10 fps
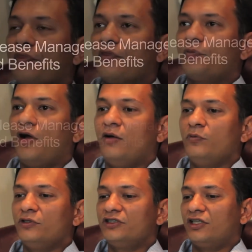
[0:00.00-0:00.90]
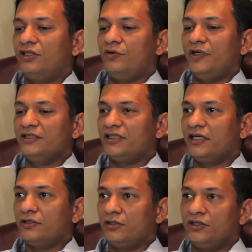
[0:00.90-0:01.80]
The problem was the QA
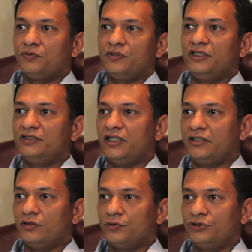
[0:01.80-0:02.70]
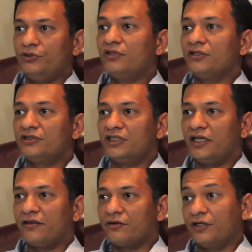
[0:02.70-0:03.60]
cycle and the release cycle were too close
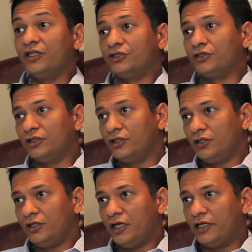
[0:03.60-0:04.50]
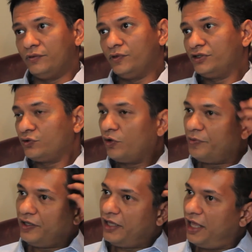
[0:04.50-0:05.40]
together initially. And when
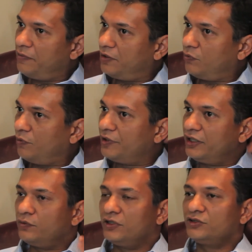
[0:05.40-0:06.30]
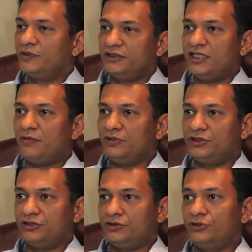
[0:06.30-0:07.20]
Scorpion came in, what we did was we
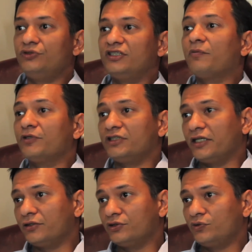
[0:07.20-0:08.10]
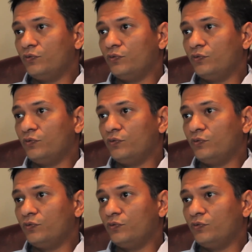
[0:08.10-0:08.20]
established two separate cycles.